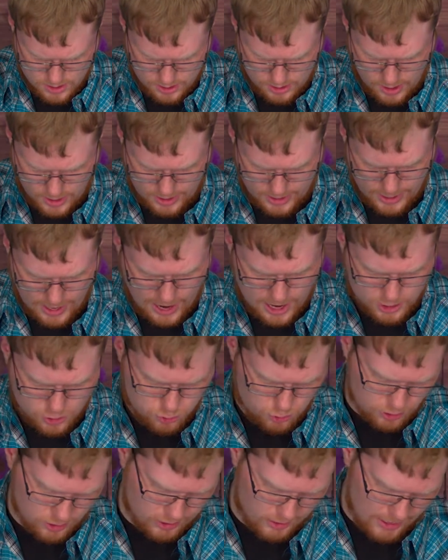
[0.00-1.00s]
like an
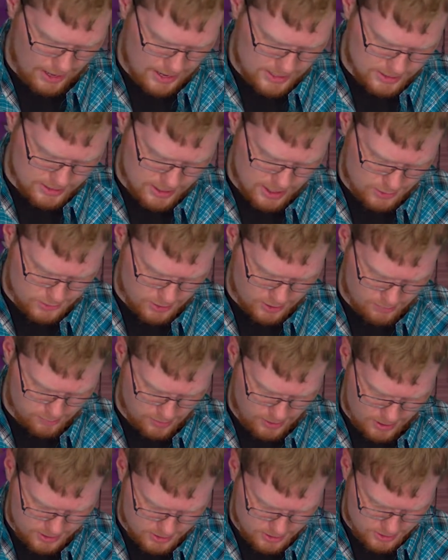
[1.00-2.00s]
actual glass now instead of
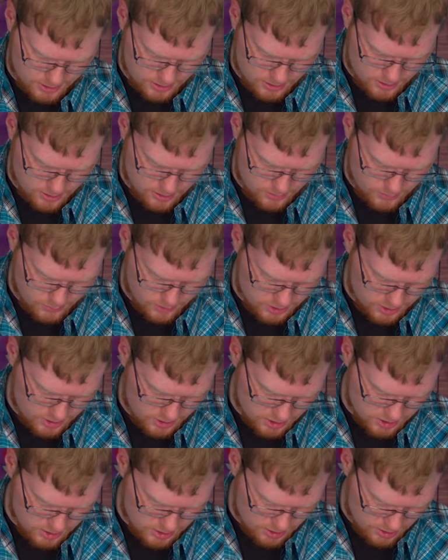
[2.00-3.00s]
plastic, which
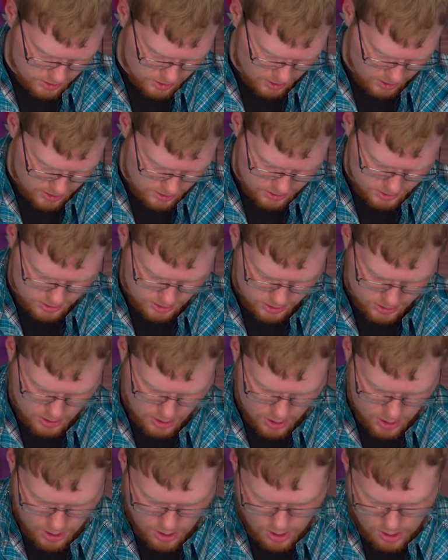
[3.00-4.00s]
is nice.
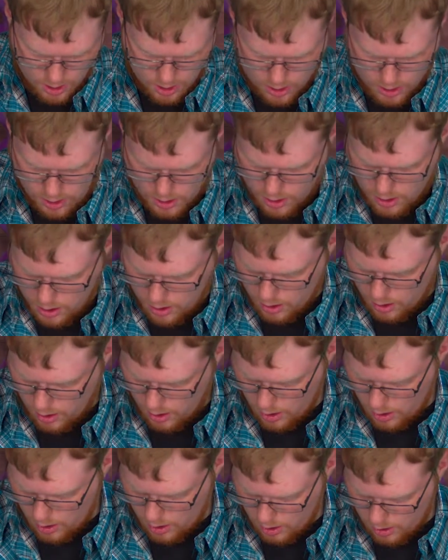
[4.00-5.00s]

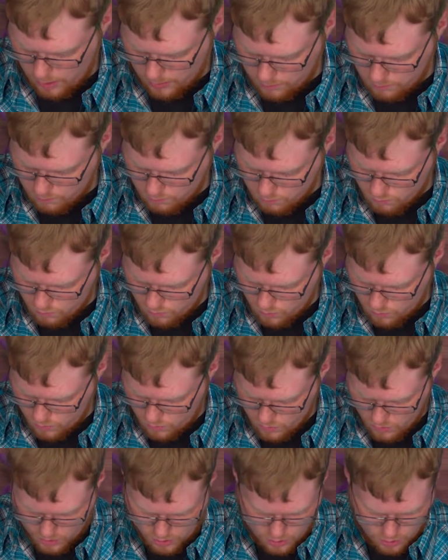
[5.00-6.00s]
One
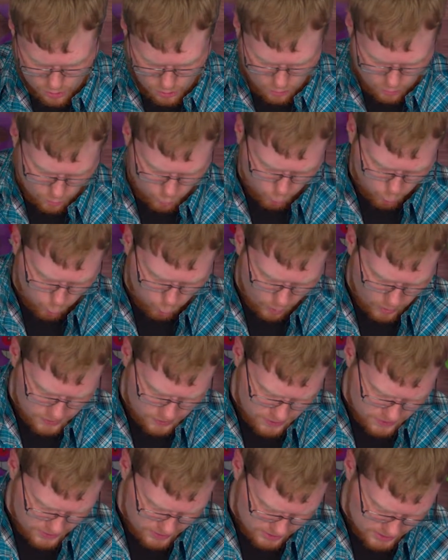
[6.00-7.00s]

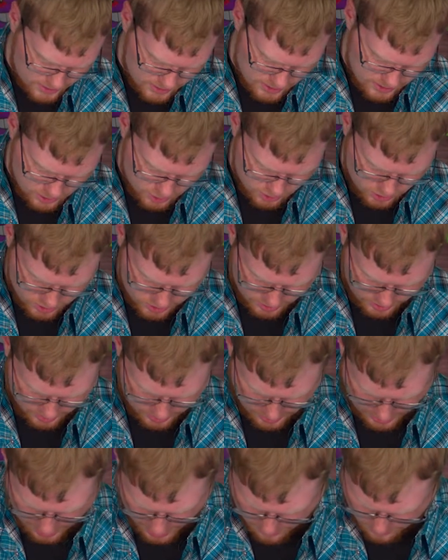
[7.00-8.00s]
thing that's interesting, I
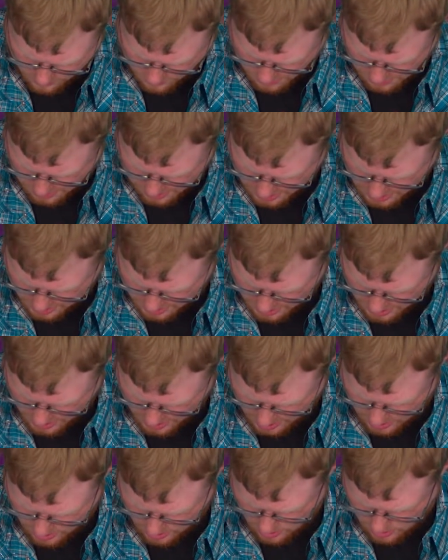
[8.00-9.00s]
haven't really
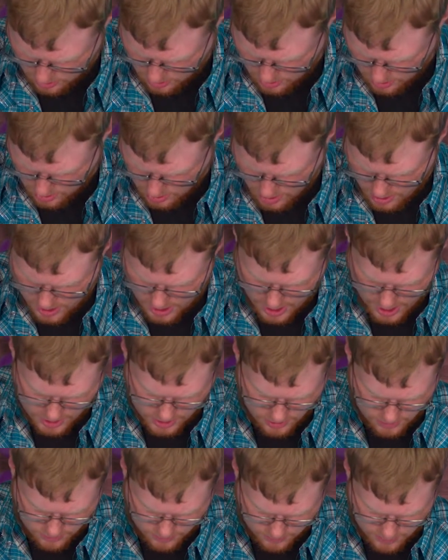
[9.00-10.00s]
seen
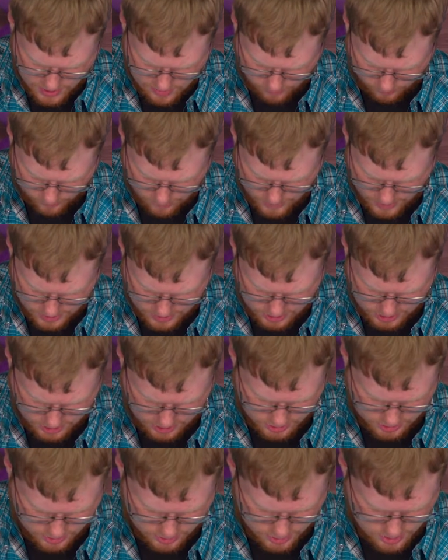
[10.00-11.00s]
any other people
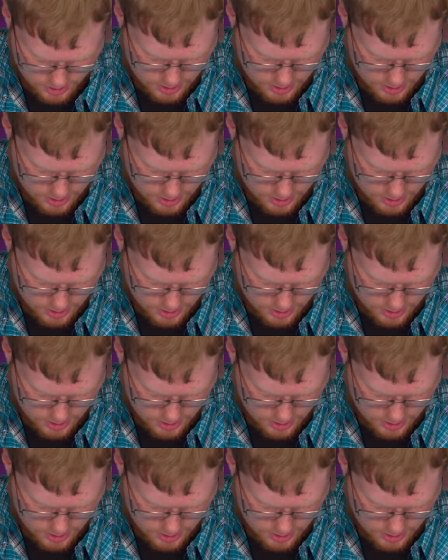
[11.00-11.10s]
mention.